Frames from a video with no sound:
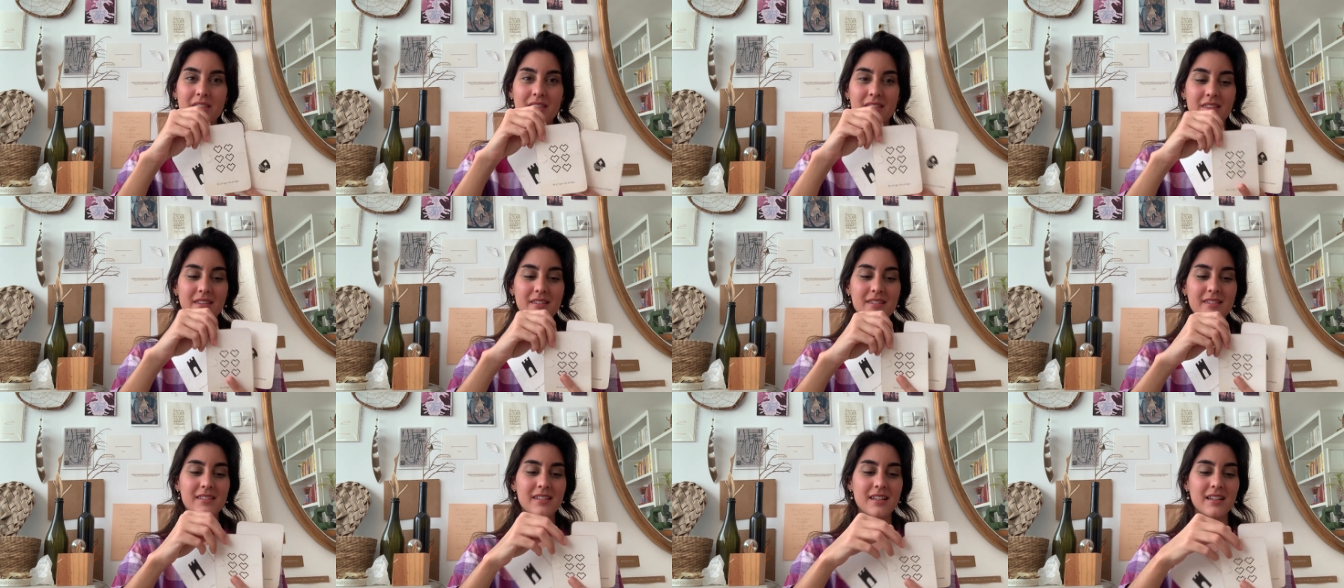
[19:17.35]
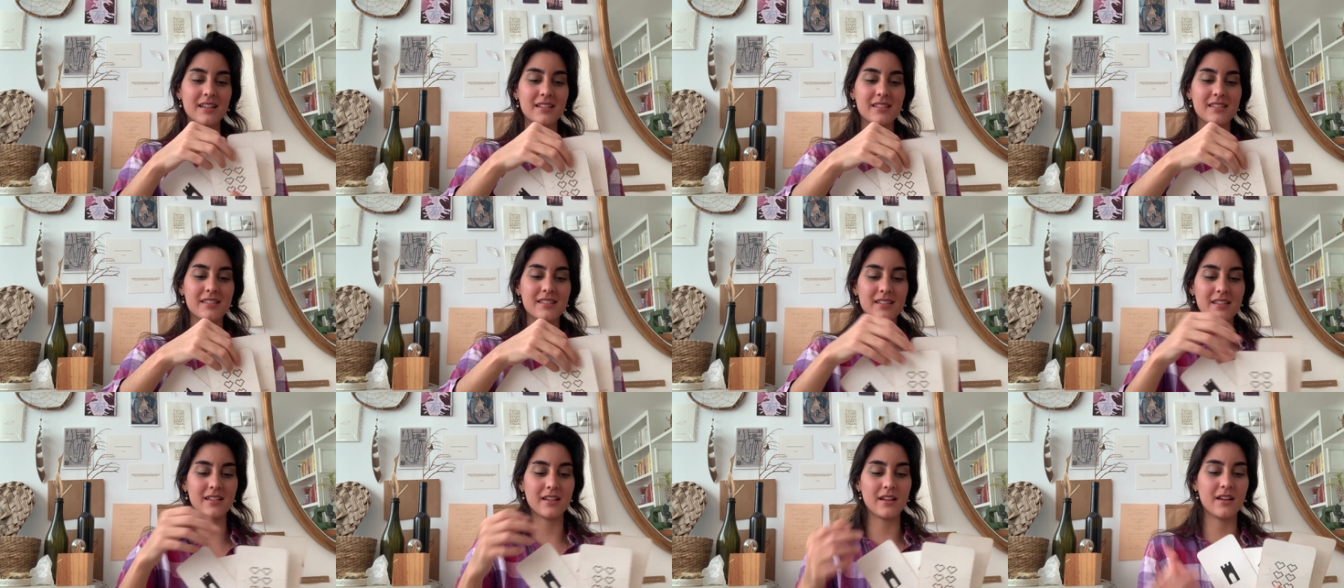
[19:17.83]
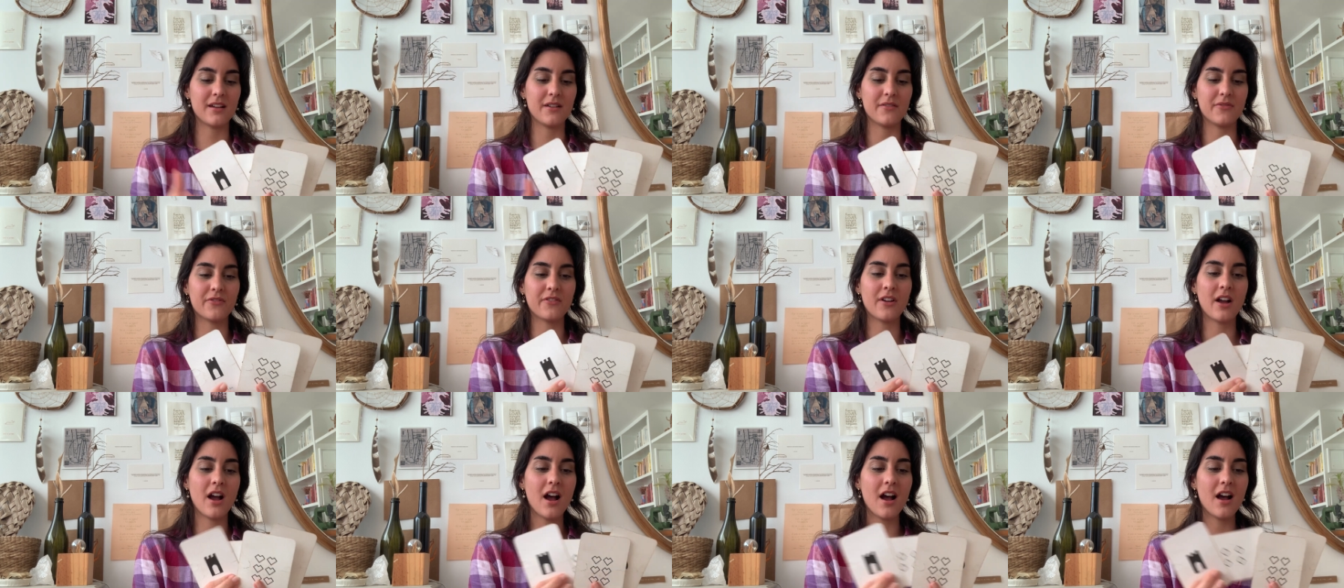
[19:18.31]
the 6
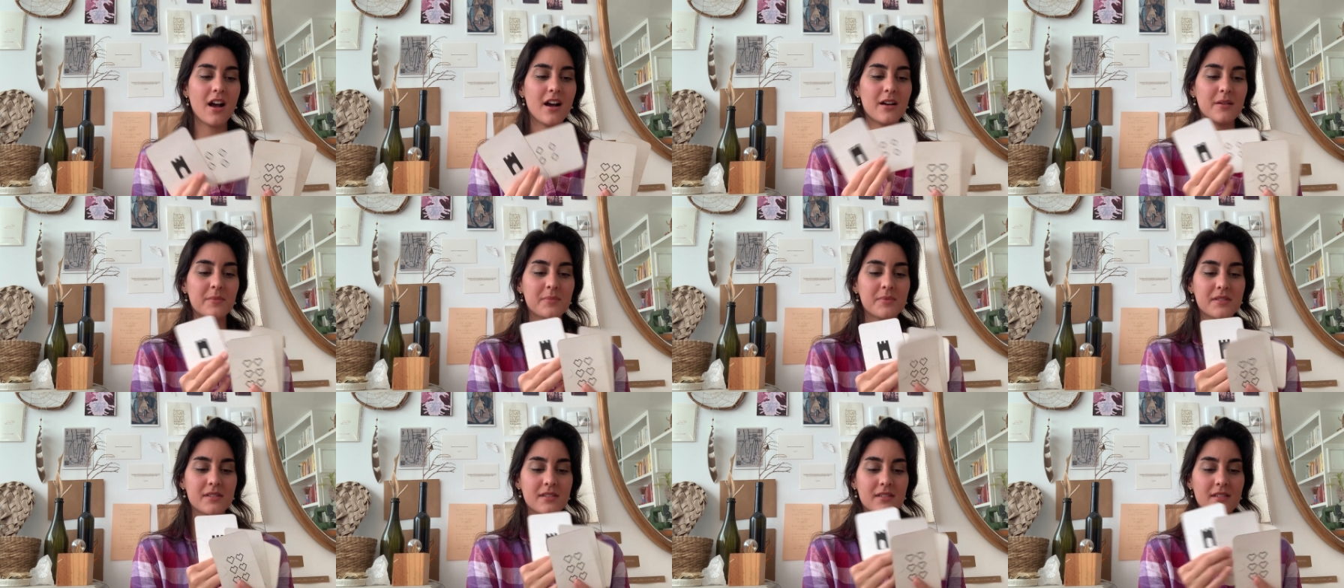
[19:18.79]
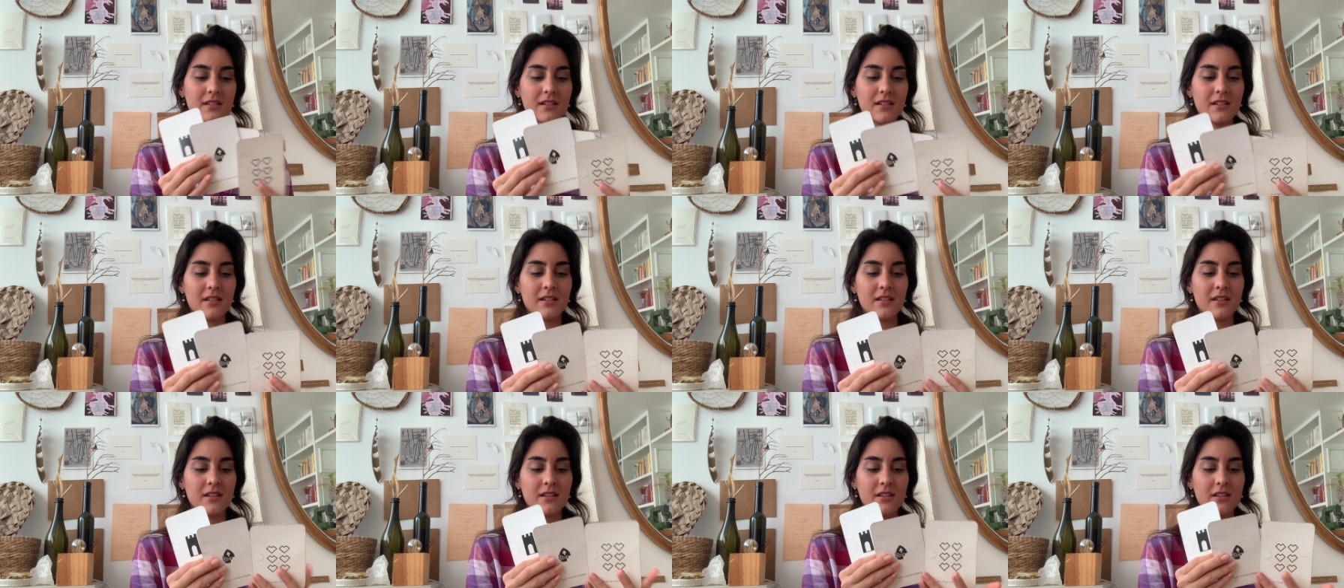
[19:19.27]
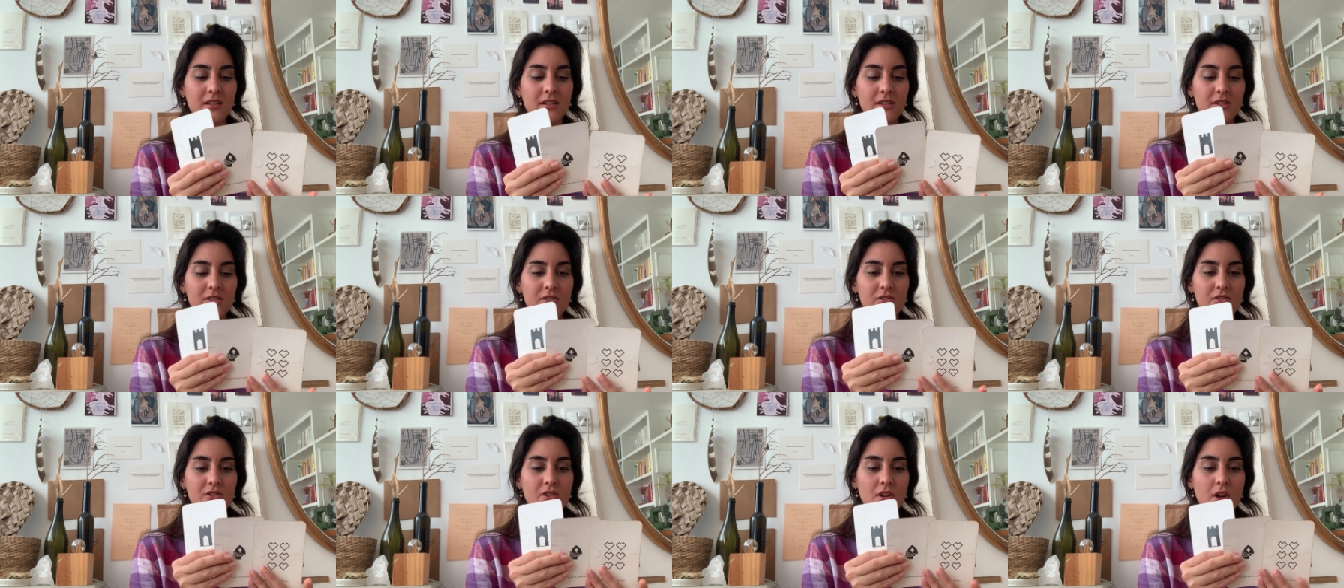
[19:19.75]
of Cups,
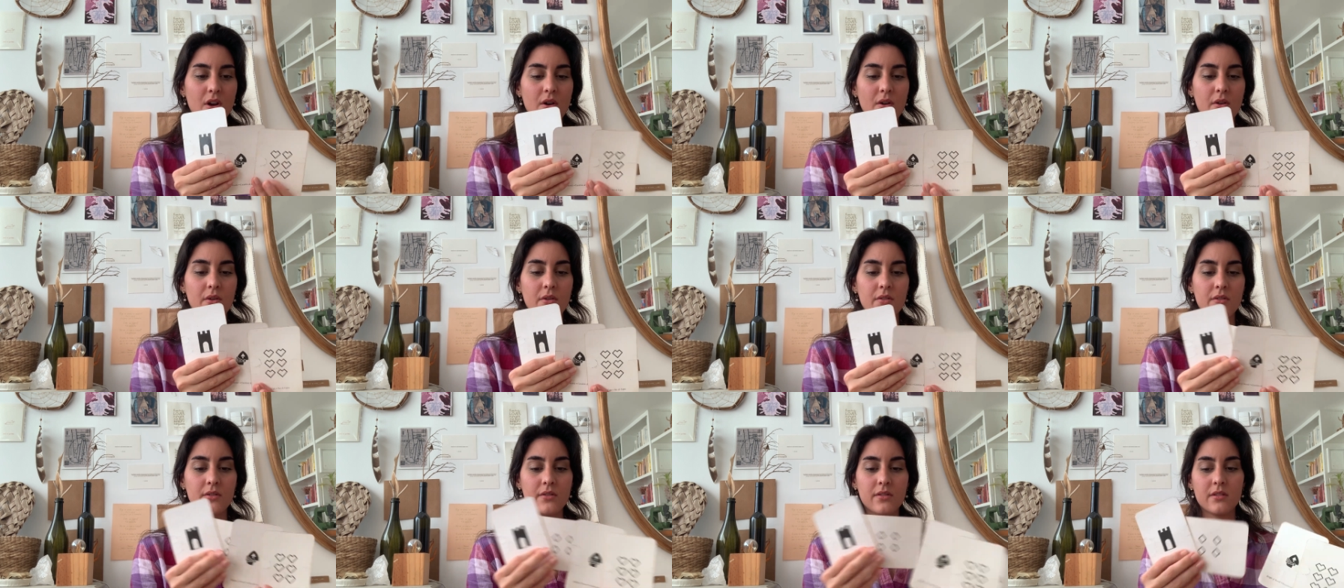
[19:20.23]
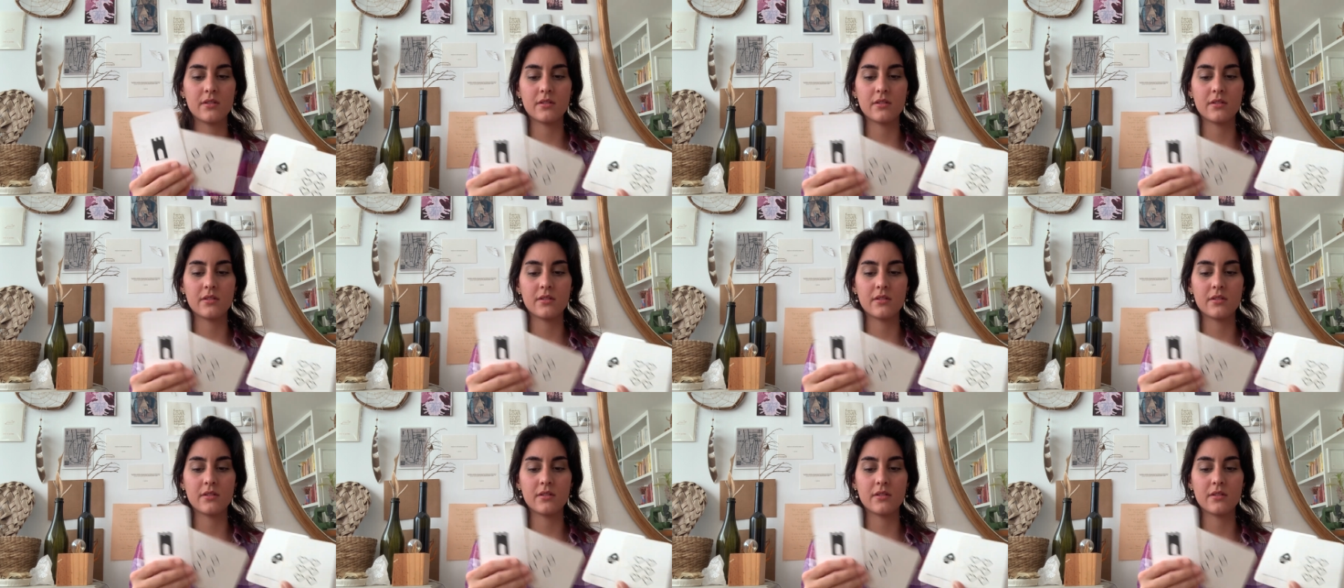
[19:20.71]
so